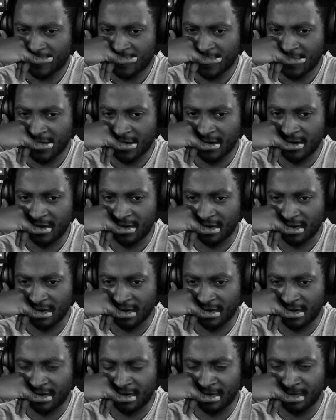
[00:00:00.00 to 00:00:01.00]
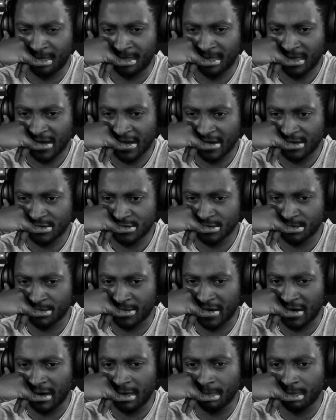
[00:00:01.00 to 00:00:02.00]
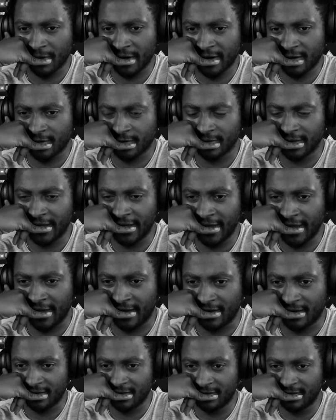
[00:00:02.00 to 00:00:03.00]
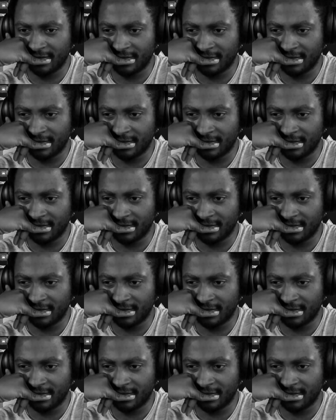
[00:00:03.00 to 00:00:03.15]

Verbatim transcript: Hey, um, how'd your mom break her leg?